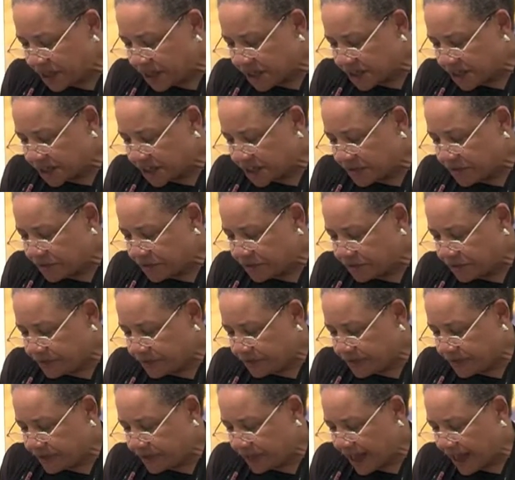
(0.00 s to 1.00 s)
So
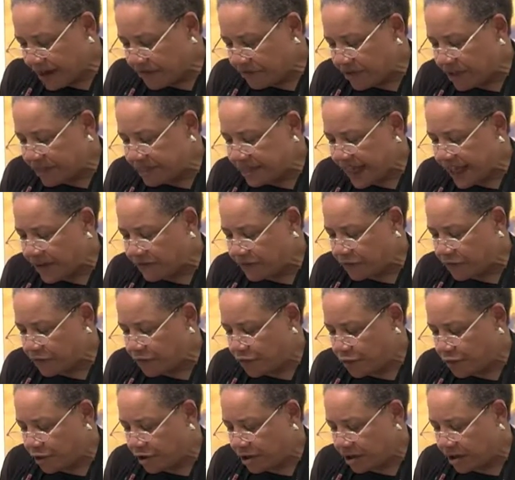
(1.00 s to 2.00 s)
I read that
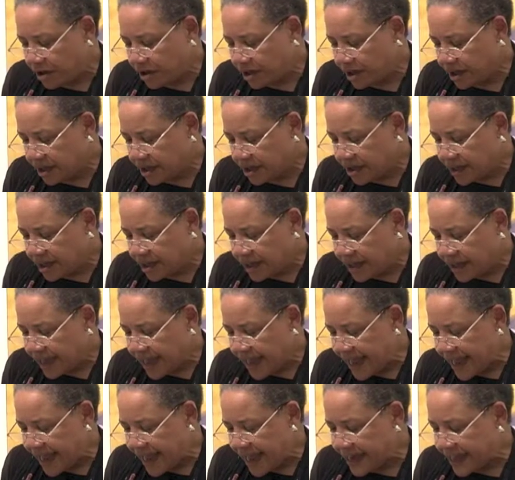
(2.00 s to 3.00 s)
for
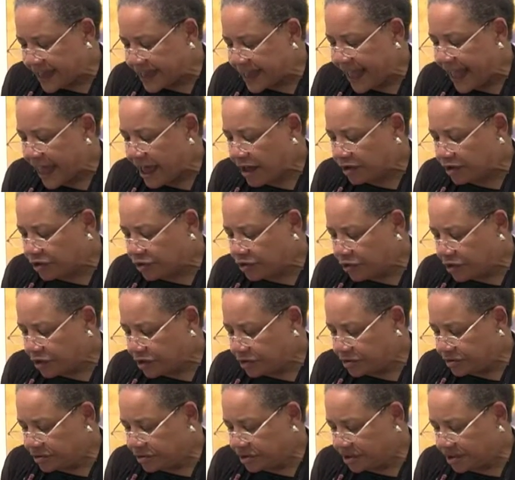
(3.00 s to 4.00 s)
Eddie
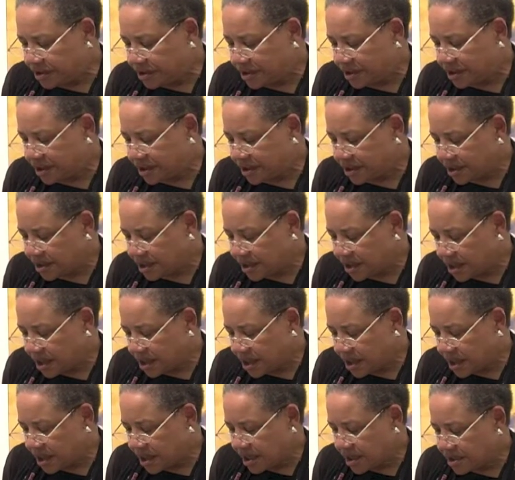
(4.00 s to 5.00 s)
Calderon,
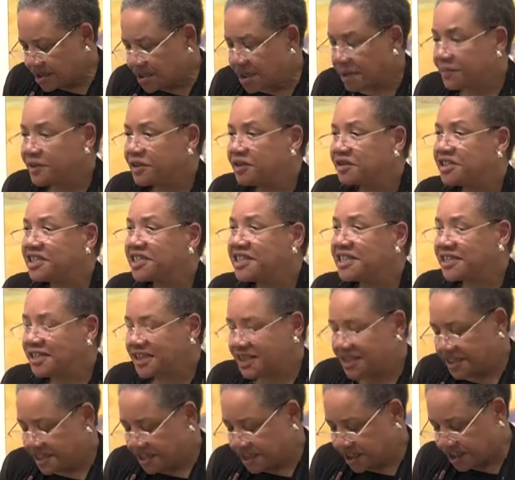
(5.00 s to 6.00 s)

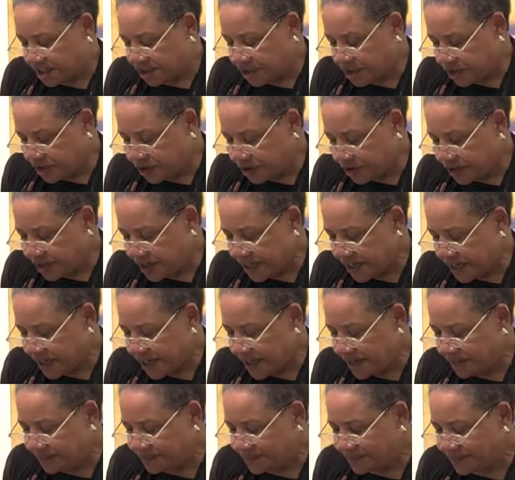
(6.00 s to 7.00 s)
WTC
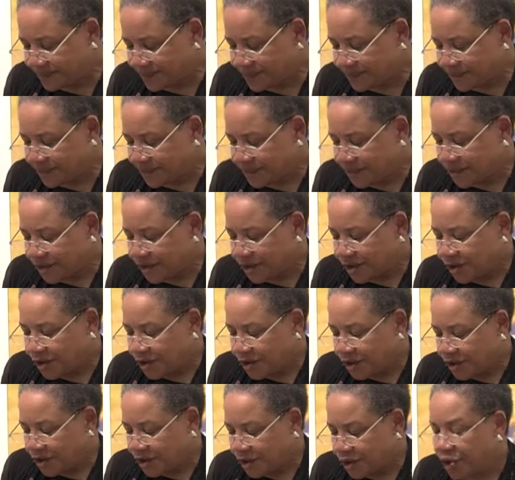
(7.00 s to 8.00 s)
Security,
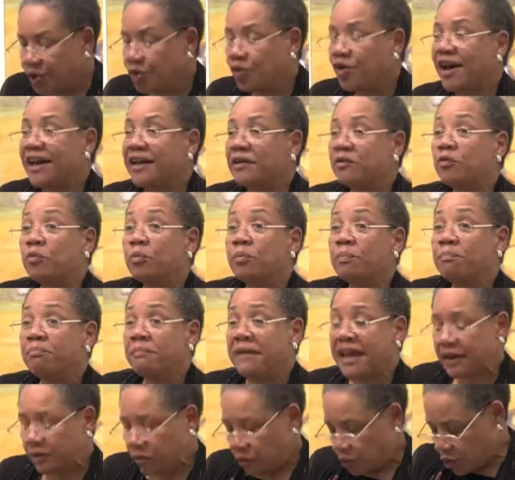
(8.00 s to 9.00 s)
who I
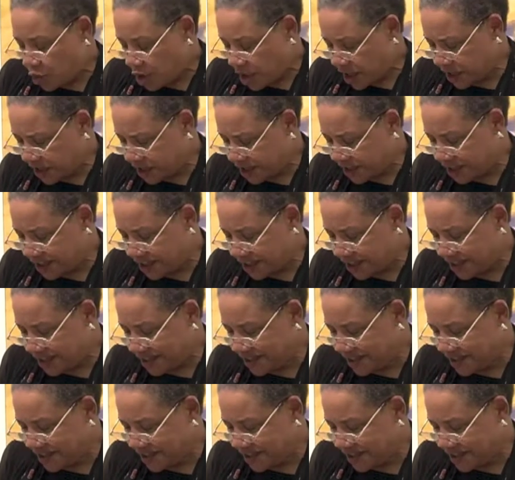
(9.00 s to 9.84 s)
met once,